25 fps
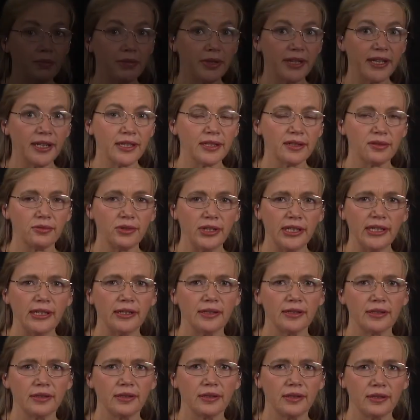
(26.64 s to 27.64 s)
place really
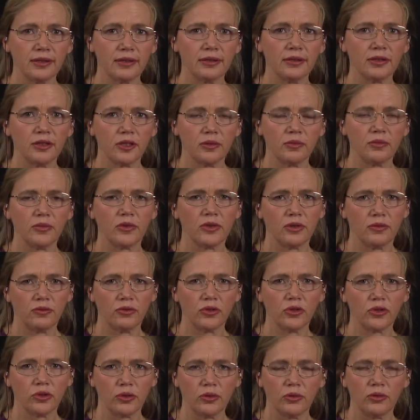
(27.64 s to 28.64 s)
is in the systems of
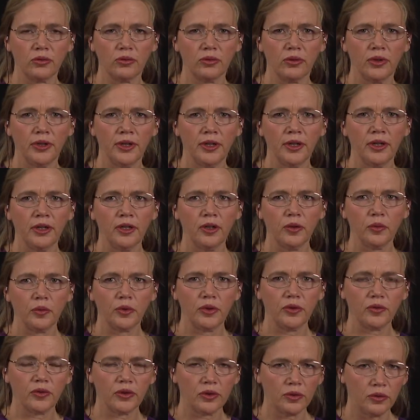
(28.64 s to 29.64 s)
the school,
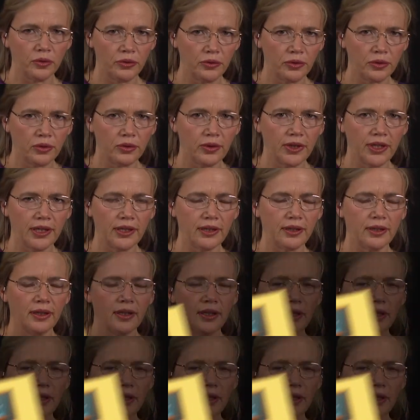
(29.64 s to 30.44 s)
where you've got all your grade